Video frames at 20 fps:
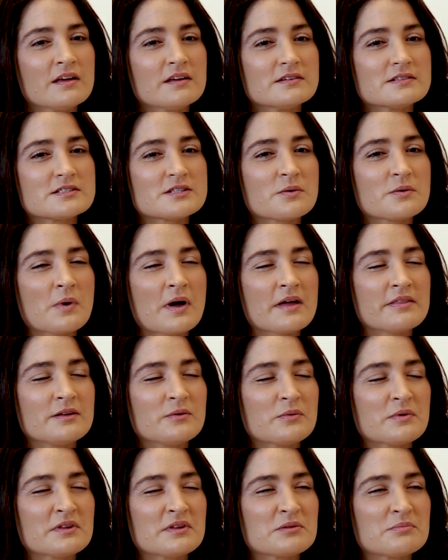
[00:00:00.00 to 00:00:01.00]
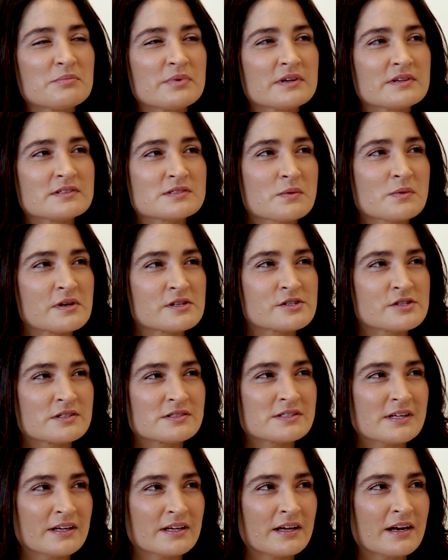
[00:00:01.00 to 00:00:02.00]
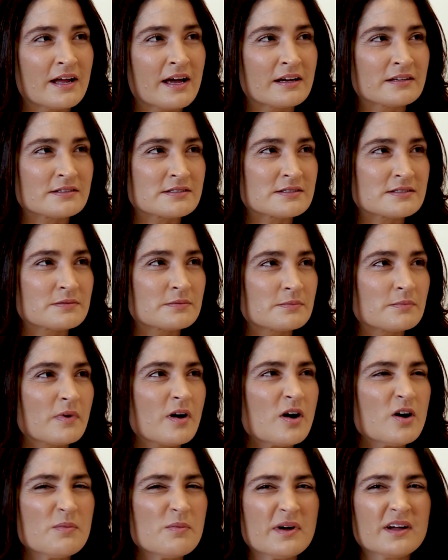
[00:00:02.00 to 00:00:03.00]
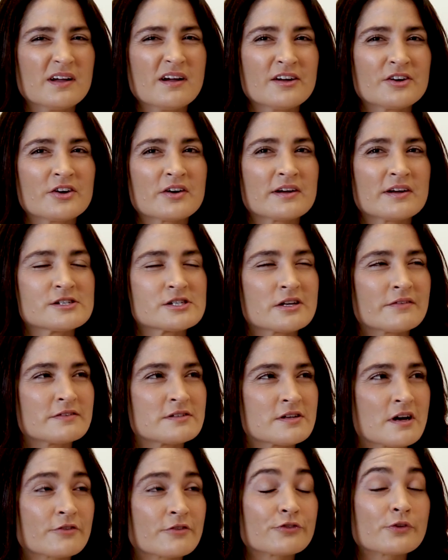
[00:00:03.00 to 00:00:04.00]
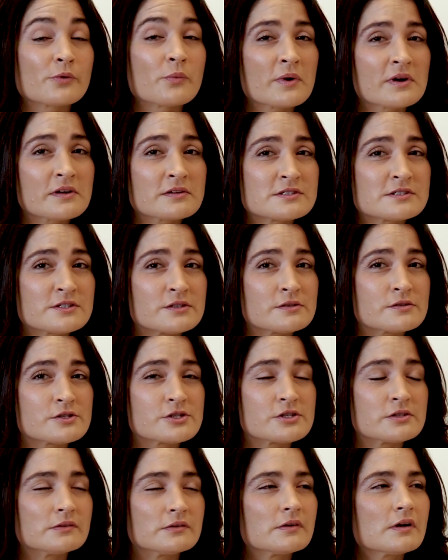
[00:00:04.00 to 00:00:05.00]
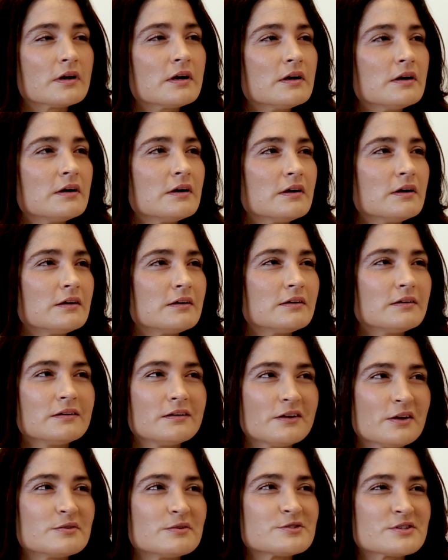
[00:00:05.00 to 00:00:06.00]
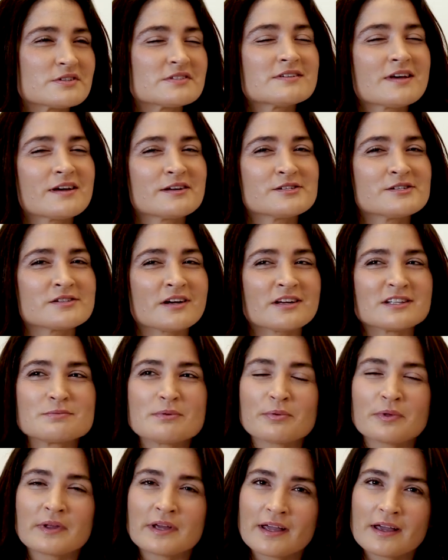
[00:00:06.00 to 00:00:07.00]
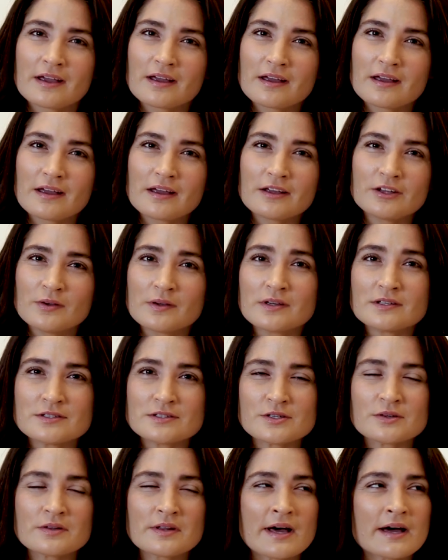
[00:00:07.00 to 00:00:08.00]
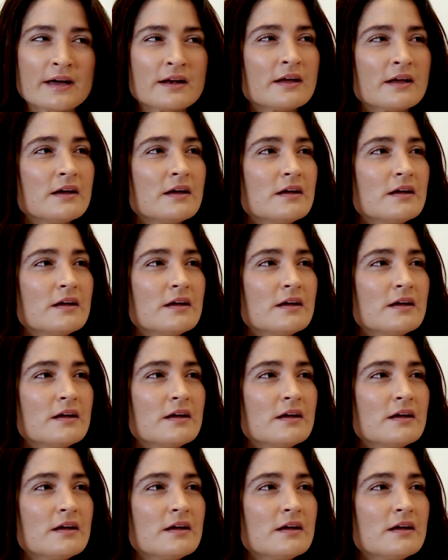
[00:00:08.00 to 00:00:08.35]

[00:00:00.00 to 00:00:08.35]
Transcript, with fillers: So I think one of the biggest questions I get asked, oh my God, you're a headshot photographer, what else do you shoot? No, just headshots. People are like, you can do that?